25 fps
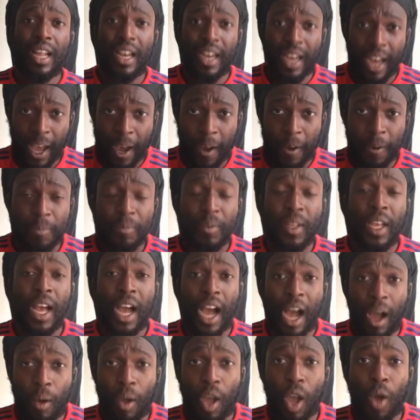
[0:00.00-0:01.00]
Now,
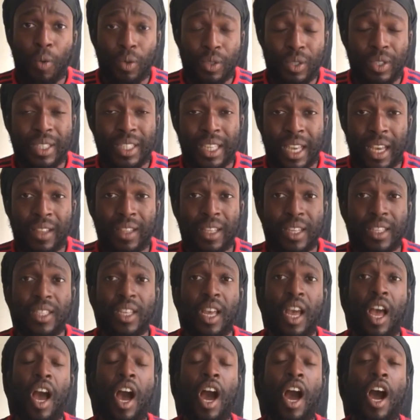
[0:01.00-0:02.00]
I'm going to say
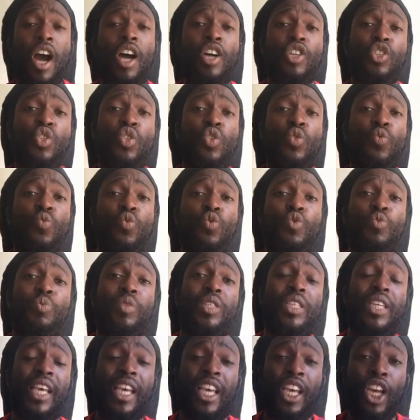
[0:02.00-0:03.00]
this. Arsenal will
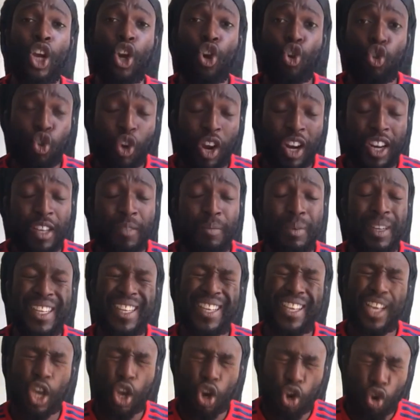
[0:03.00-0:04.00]
be
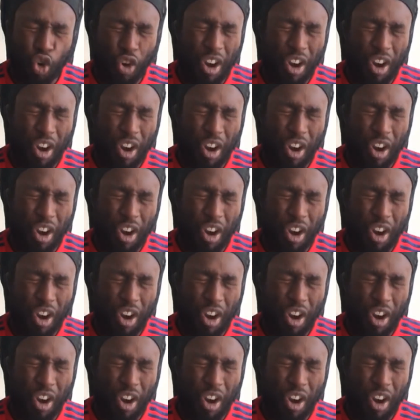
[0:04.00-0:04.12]
incredibly